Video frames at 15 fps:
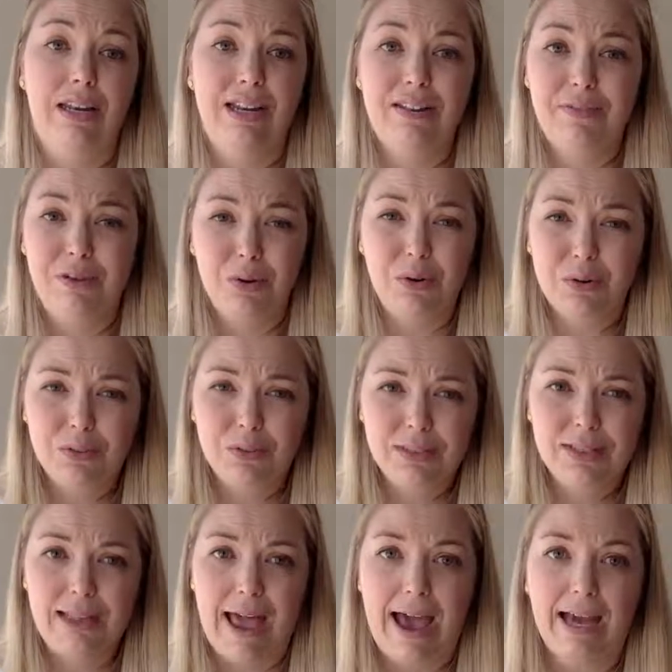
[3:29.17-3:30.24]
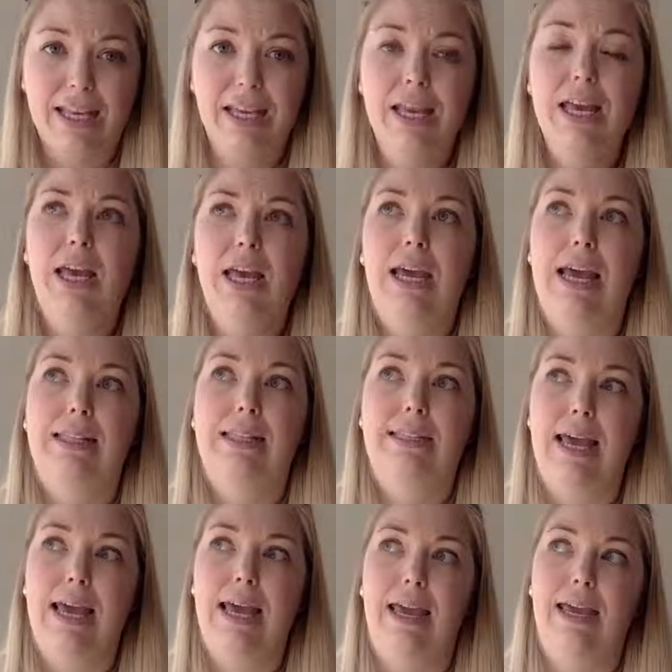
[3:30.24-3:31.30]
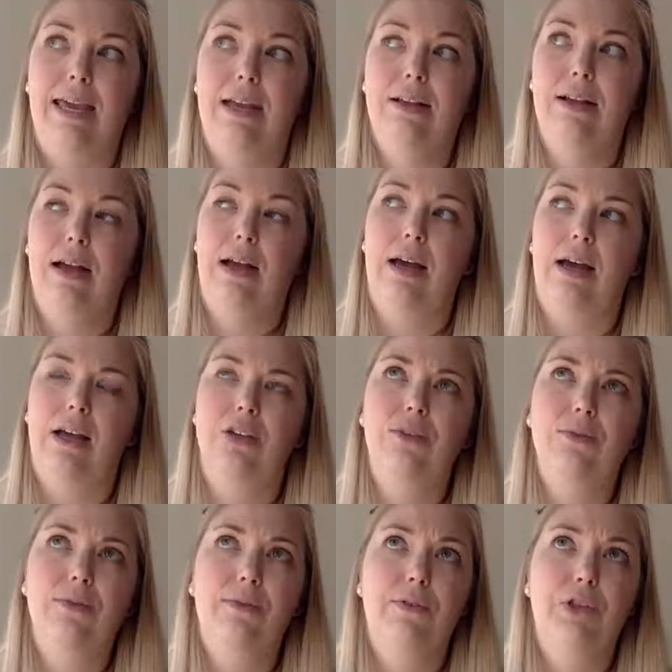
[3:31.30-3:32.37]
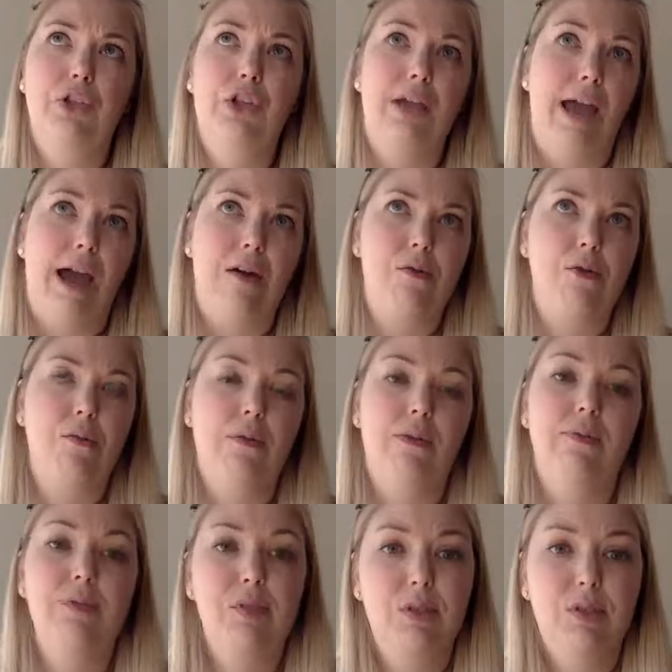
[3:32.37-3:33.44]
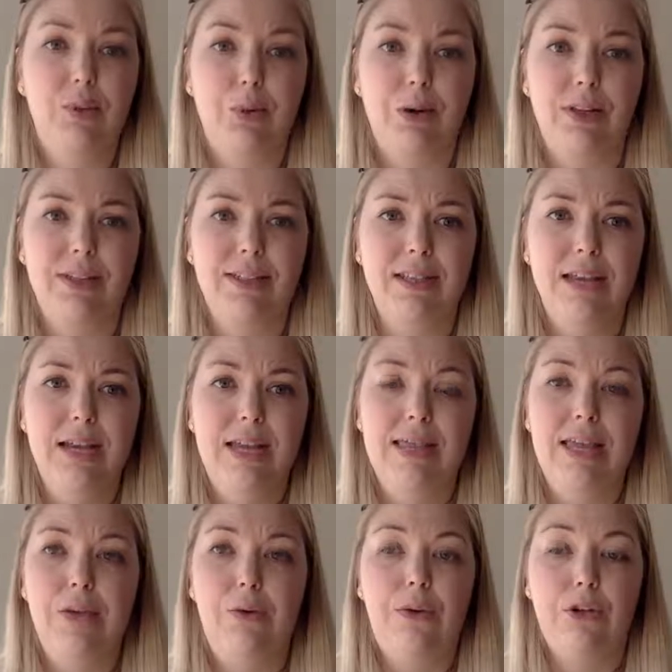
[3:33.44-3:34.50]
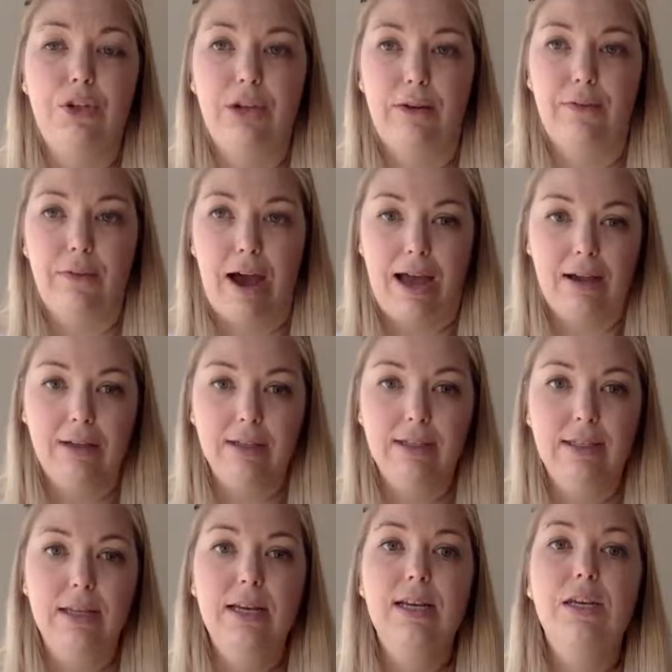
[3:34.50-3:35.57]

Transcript: And if you don't know Slack, it's a sort of chat room of sorts that you can share files.